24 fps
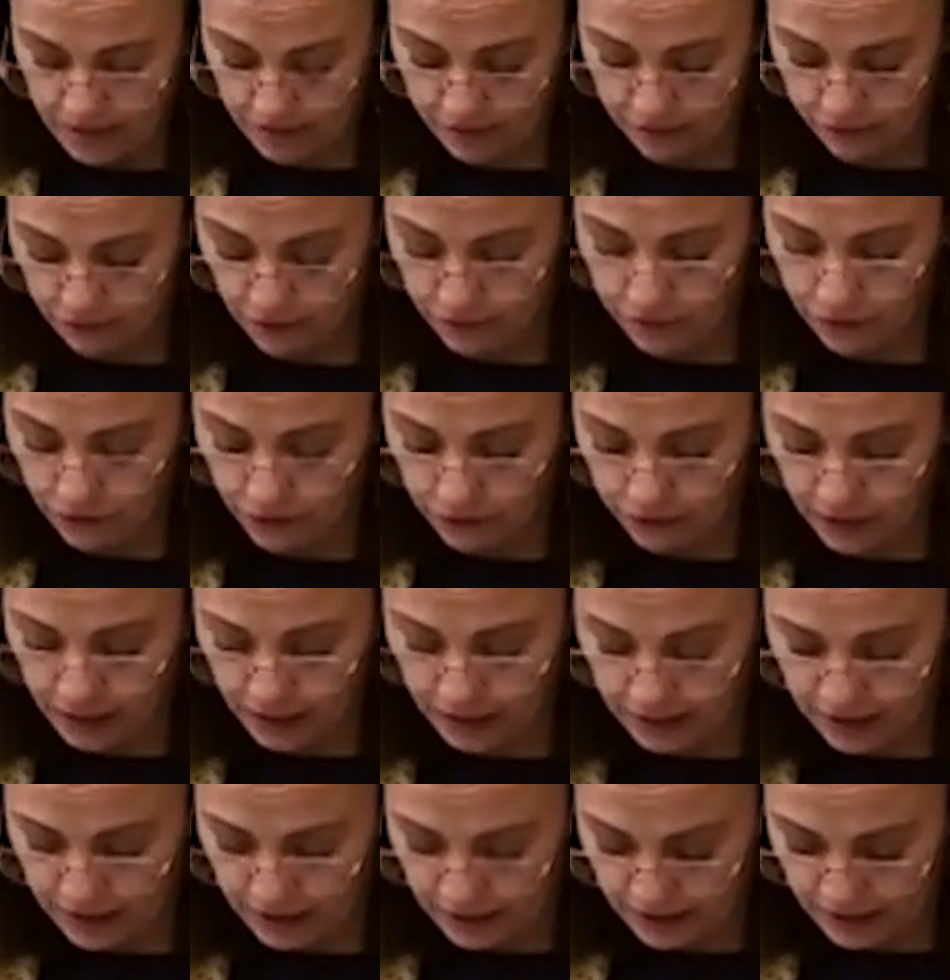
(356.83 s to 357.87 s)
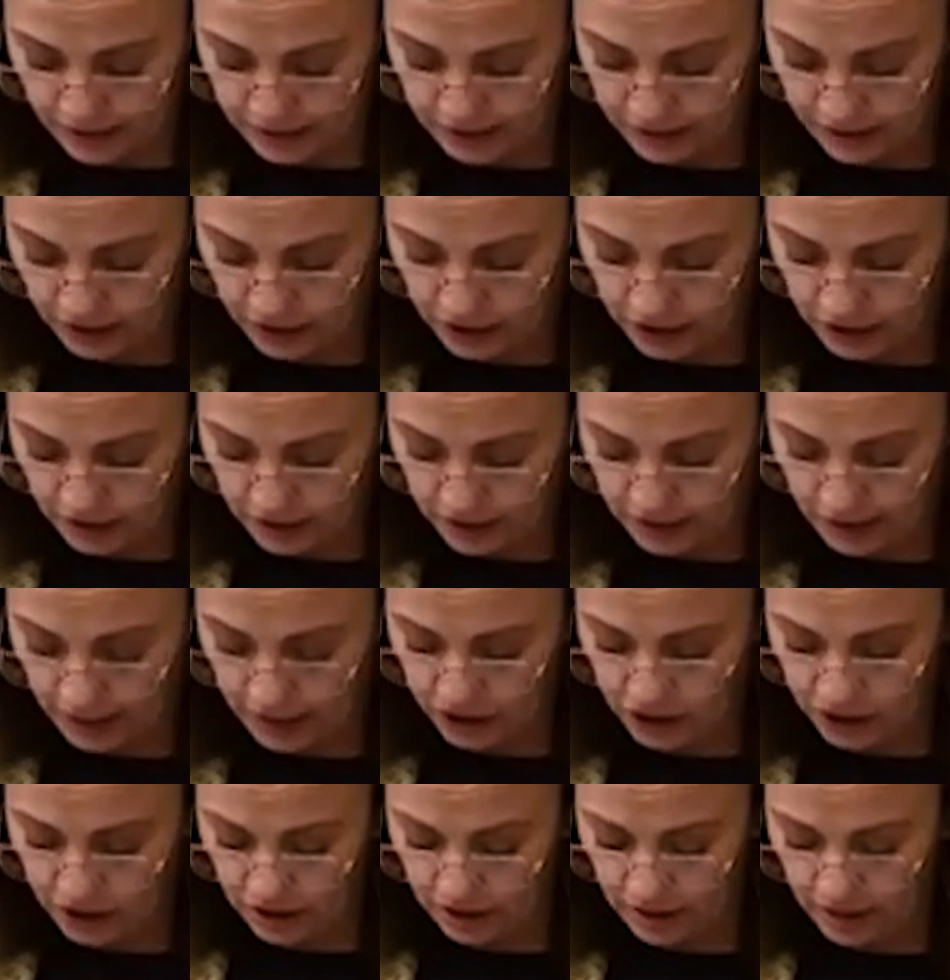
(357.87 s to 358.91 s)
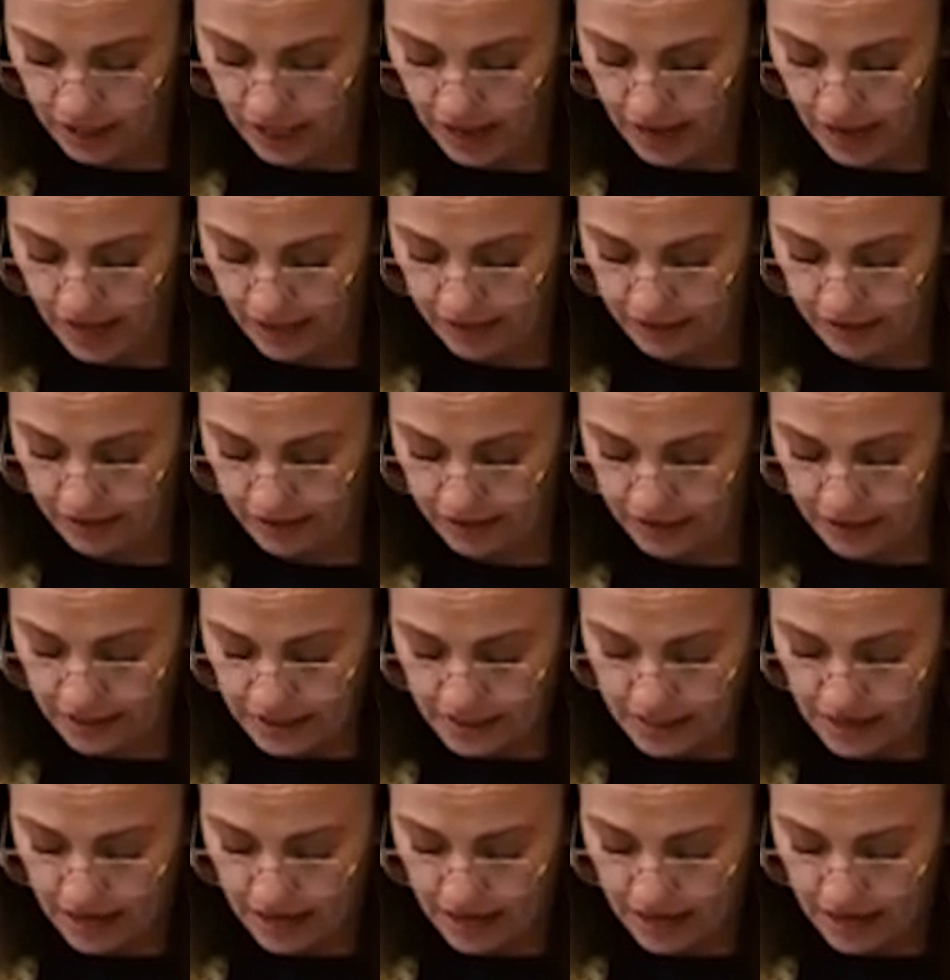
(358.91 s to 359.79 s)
reviewing this legislation and